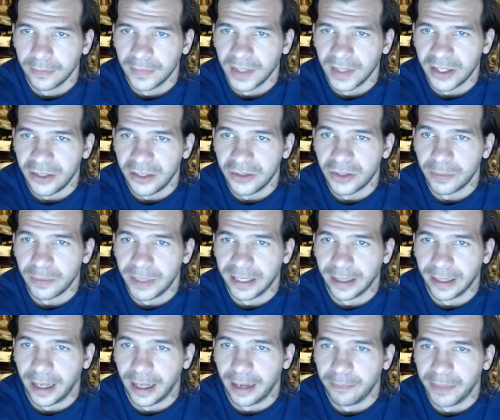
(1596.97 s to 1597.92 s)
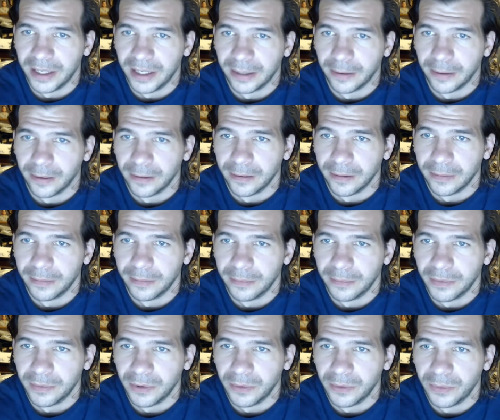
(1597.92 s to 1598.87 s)
Used to be a lot bigger,
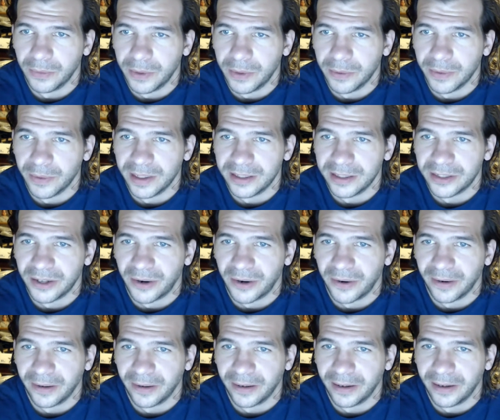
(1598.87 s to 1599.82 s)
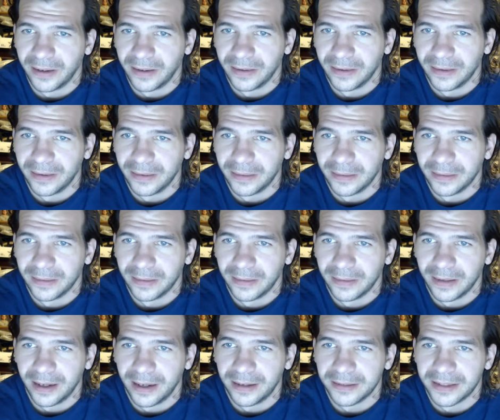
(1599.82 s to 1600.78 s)
but we restarted it.
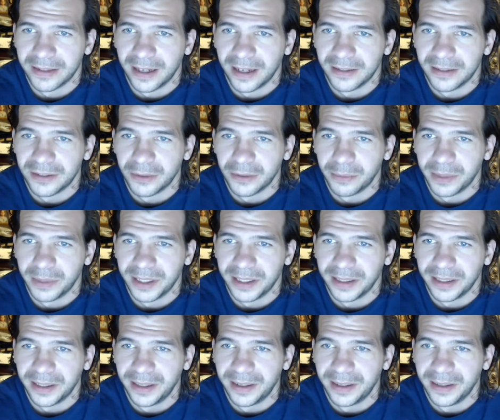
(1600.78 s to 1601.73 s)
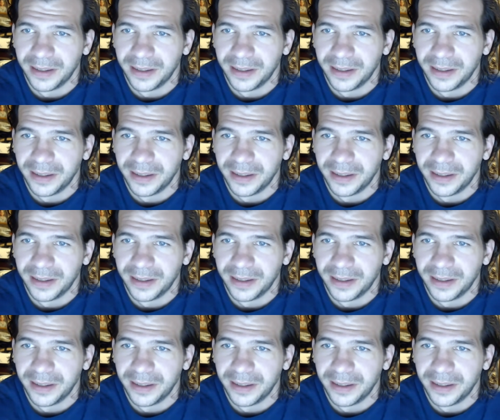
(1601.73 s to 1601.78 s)
Now it's not so big.